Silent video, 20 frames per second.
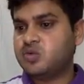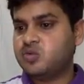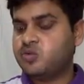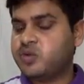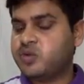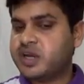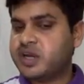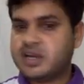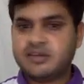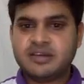
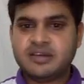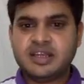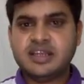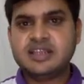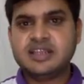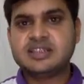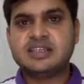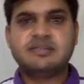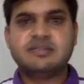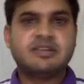Whenever he
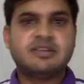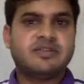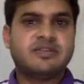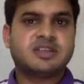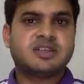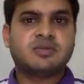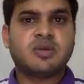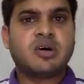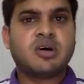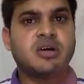receives the
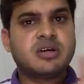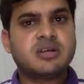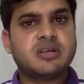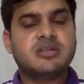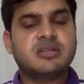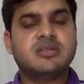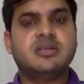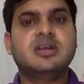first block,